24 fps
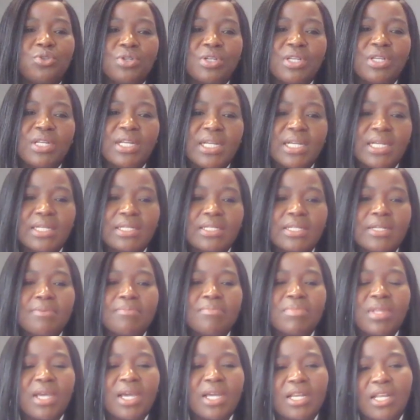to need
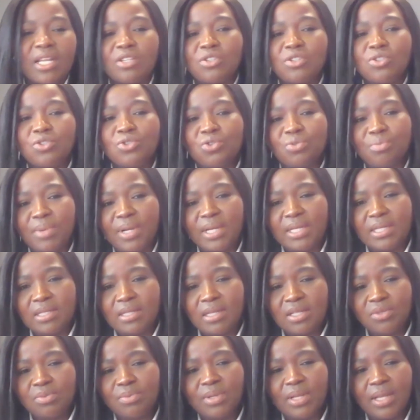an instrument
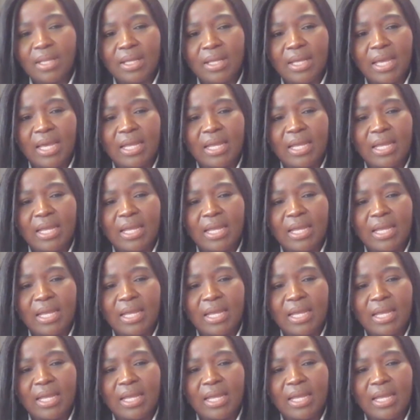that will